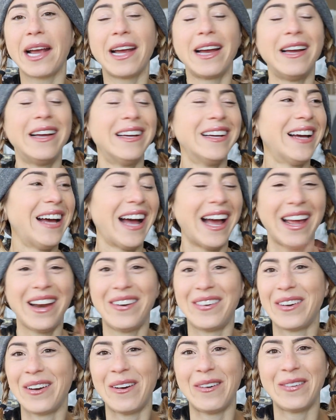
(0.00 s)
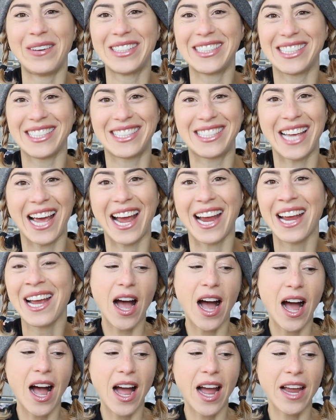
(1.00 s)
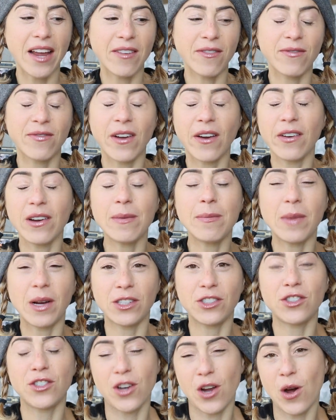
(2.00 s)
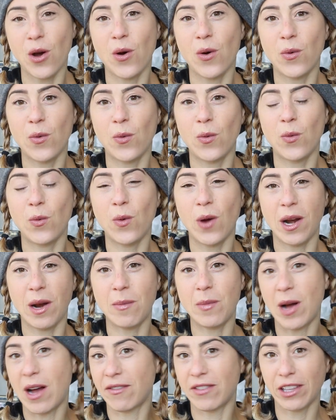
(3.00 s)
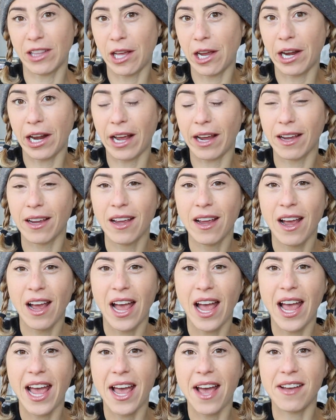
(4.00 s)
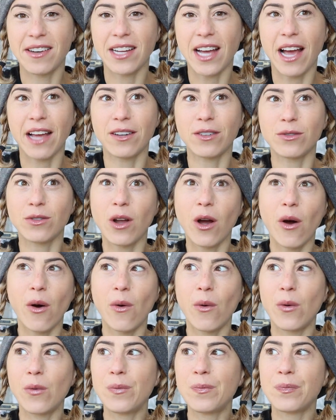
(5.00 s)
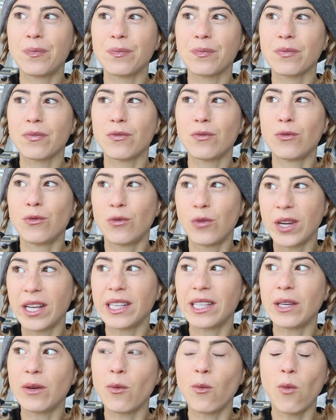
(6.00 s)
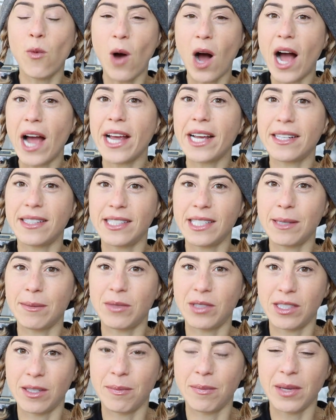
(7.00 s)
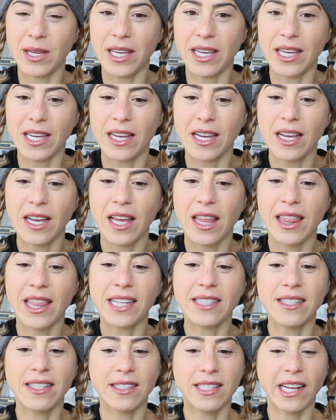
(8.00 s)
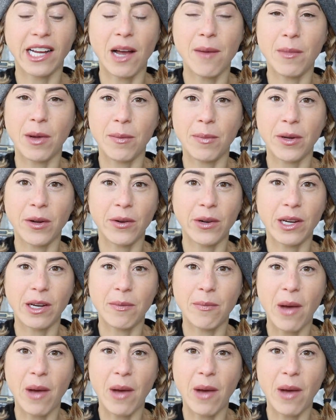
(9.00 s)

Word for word: I don't know what to say. I very much know when I'm ovulating, and I don't know really why it seems to be that since I got my period